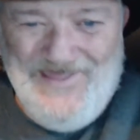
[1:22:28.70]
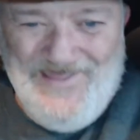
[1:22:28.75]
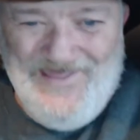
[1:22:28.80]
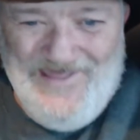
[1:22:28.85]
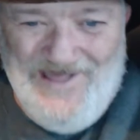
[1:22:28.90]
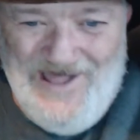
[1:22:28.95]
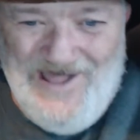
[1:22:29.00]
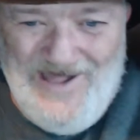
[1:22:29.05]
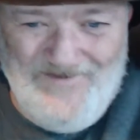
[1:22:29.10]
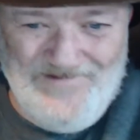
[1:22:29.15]

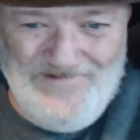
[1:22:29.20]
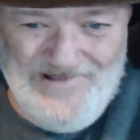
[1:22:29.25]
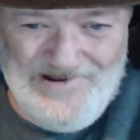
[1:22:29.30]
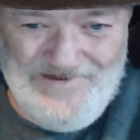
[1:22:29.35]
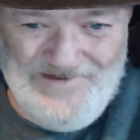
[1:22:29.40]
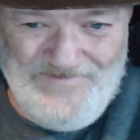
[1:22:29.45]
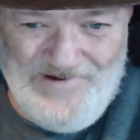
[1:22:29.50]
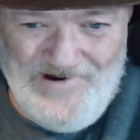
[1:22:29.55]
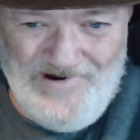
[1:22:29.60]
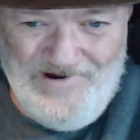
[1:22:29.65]
Hot
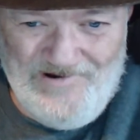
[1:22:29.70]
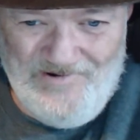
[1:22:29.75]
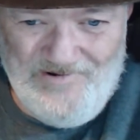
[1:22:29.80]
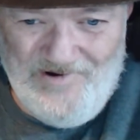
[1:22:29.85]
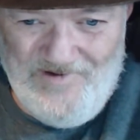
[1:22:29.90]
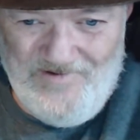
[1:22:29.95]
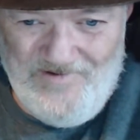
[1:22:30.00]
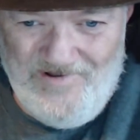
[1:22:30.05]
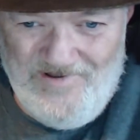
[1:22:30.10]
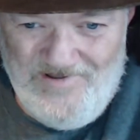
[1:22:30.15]
Melinda
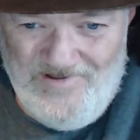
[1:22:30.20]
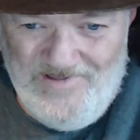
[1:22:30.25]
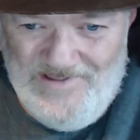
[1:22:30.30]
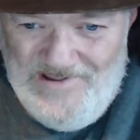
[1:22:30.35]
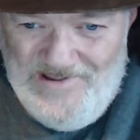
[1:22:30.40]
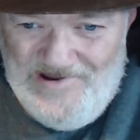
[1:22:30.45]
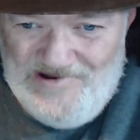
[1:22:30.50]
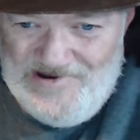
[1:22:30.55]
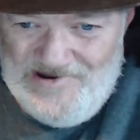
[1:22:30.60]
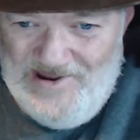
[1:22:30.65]
Paranormal
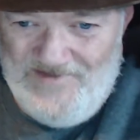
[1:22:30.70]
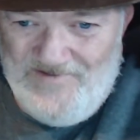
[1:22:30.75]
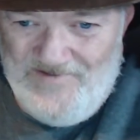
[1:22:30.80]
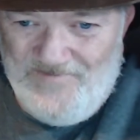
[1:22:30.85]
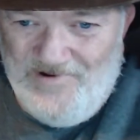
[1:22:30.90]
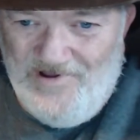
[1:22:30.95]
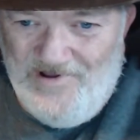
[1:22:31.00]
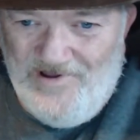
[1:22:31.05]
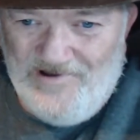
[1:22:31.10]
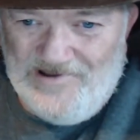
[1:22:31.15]
Damon
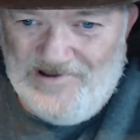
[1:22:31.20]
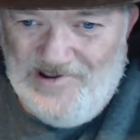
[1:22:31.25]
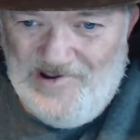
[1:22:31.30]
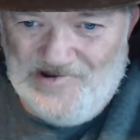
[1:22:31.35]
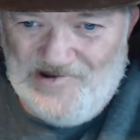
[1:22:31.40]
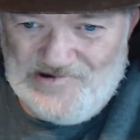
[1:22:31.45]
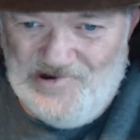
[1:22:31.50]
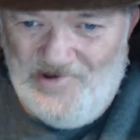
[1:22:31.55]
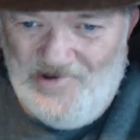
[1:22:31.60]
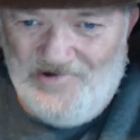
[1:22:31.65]

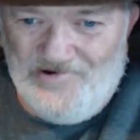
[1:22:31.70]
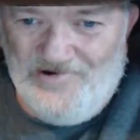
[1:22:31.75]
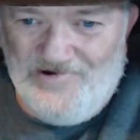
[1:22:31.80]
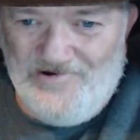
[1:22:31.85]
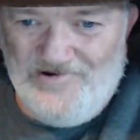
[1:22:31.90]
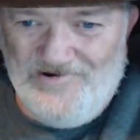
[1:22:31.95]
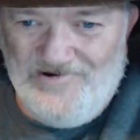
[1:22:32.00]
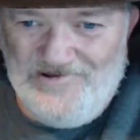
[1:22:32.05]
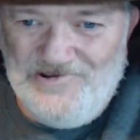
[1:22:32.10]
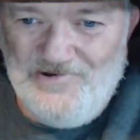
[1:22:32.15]
Broadcast
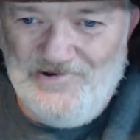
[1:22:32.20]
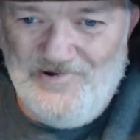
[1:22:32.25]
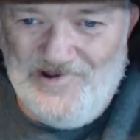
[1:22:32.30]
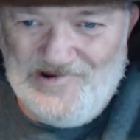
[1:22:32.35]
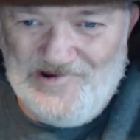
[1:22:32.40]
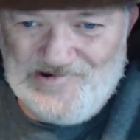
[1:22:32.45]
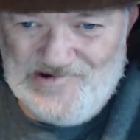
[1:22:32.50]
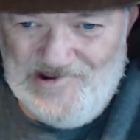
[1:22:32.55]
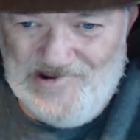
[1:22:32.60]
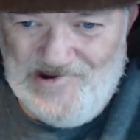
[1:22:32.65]
Owner
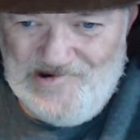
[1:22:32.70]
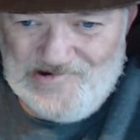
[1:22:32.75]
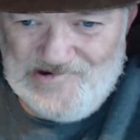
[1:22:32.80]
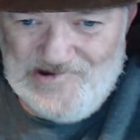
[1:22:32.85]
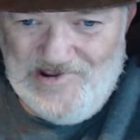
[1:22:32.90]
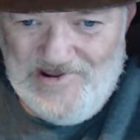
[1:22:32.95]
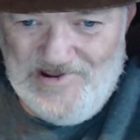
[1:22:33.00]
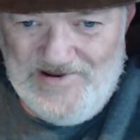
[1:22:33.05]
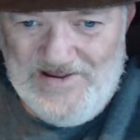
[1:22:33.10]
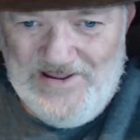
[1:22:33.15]
USA
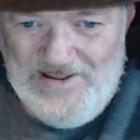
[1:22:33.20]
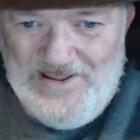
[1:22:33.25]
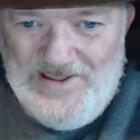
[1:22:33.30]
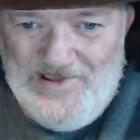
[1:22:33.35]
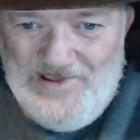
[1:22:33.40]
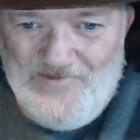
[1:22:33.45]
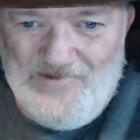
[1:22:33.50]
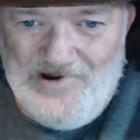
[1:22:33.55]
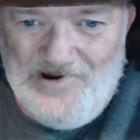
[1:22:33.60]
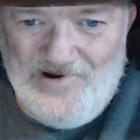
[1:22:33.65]
said,
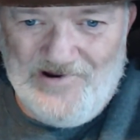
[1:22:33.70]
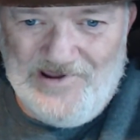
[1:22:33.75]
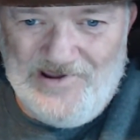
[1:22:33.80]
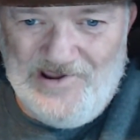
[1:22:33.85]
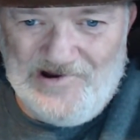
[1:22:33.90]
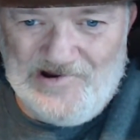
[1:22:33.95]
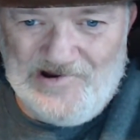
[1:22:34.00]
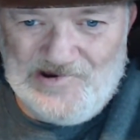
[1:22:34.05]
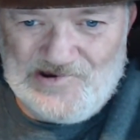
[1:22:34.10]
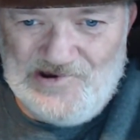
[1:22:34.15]
we are
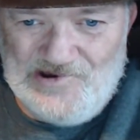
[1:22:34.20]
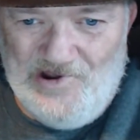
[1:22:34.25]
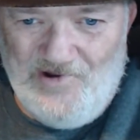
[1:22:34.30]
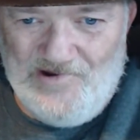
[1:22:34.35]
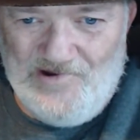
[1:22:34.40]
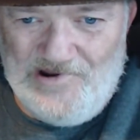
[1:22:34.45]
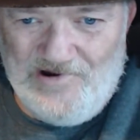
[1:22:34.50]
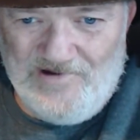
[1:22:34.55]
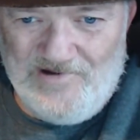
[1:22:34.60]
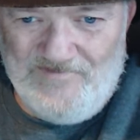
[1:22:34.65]
getting snow
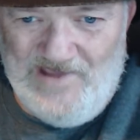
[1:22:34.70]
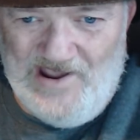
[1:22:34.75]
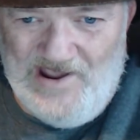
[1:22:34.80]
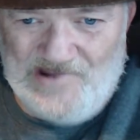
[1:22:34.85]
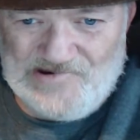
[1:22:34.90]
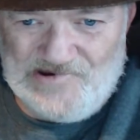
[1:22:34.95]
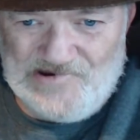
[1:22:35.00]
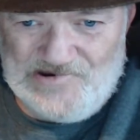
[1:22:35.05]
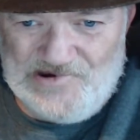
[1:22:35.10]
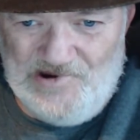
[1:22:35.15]
here in
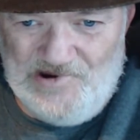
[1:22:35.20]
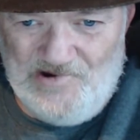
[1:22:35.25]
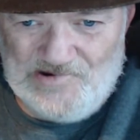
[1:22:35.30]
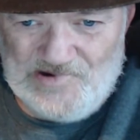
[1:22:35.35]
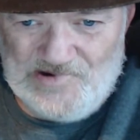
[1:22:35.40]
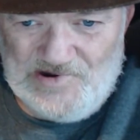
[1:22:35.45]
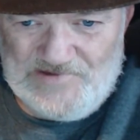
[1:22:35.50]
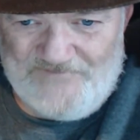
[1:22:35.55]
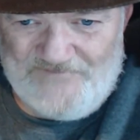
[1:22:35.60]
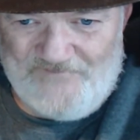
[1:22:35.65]

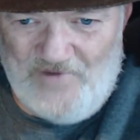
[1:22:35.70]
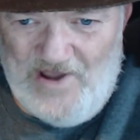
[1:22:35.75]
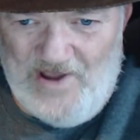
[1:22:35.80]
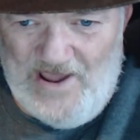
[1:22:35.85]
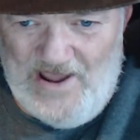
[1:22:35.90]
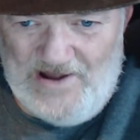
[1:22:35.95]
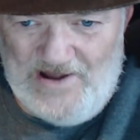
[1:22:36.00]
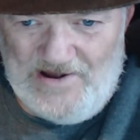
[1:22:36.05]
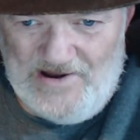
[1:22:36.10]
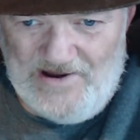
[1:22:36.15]
Massachusetts
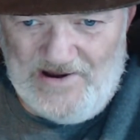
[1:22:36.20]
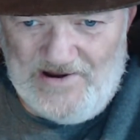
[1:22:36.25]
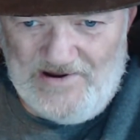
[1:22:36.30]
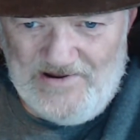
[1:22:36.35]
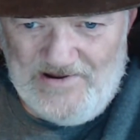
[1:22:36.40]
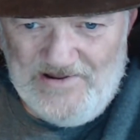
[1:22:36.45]
Friday,